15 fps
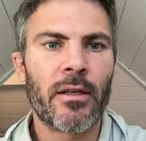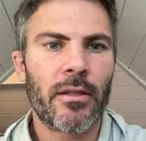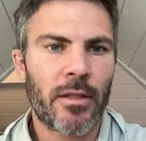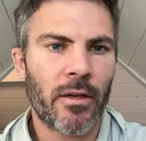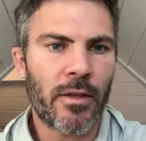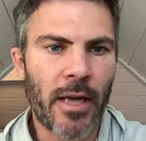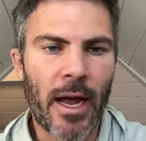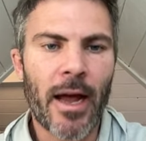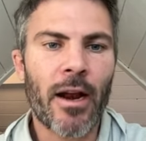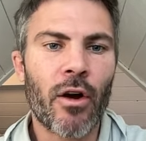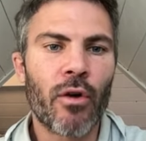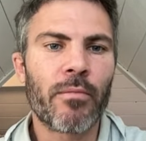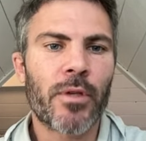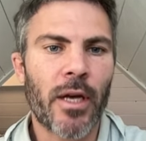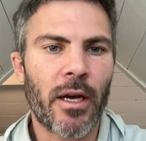So it's
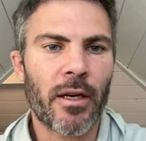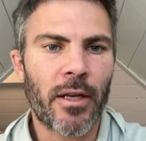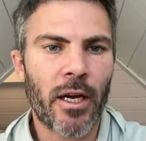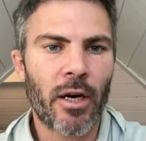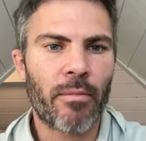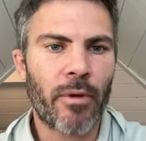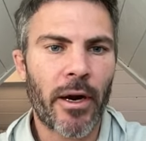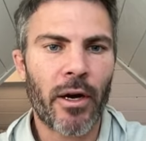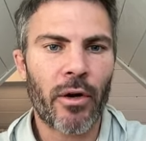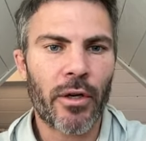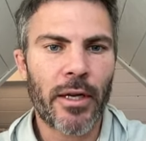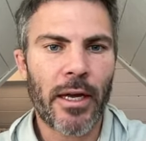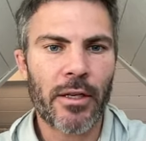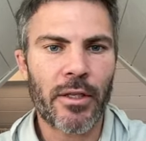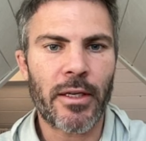at-home childcare
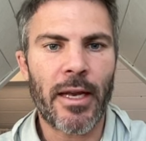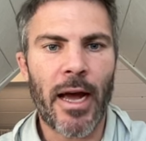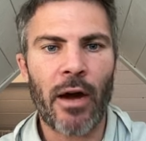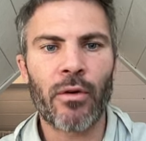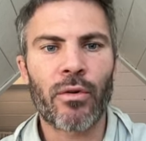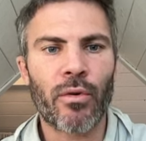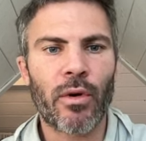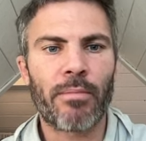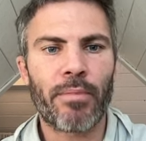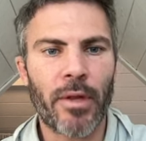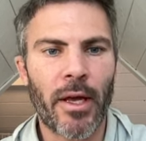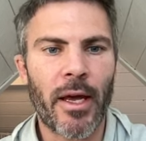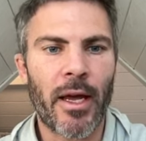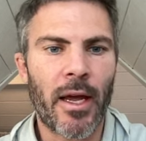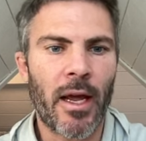prioritizing outdoor
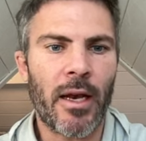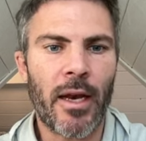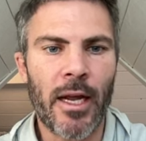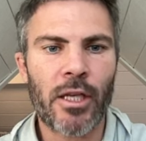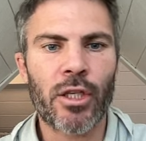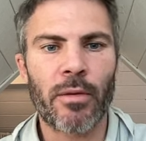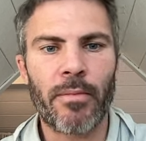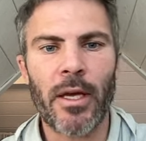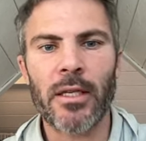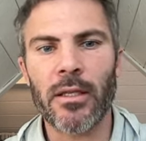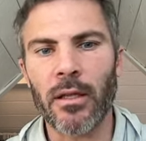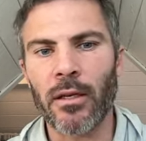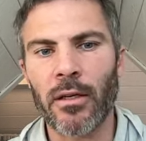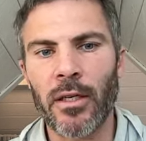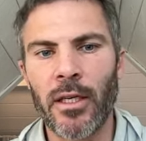play and nature-based
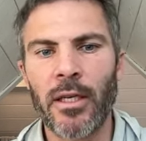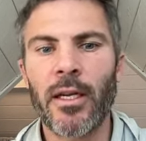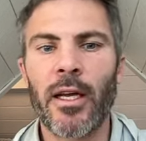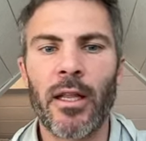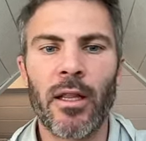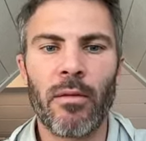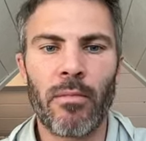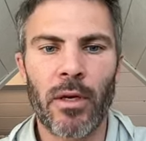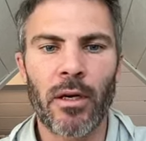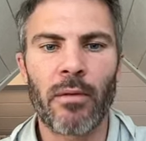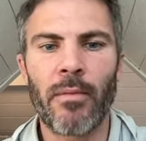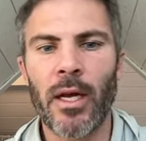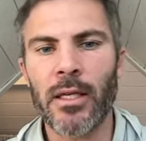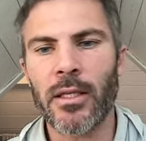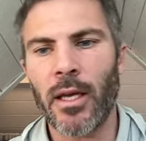learning in the Mira
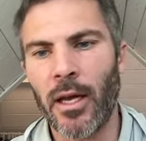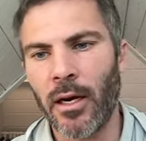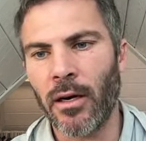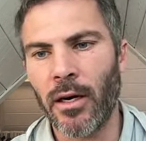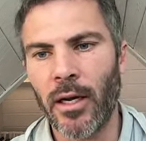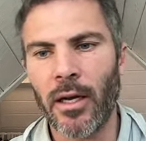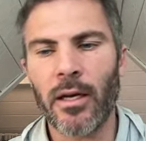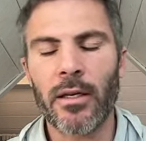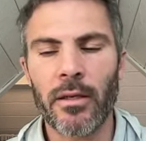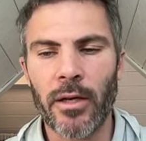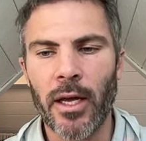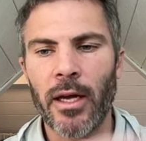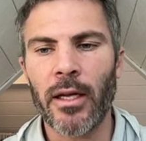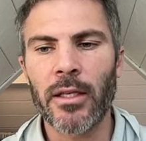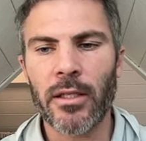Mesa area.
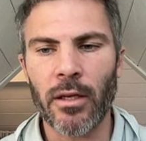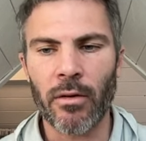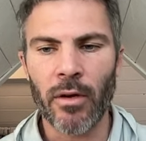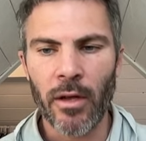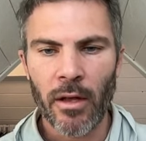Okay, so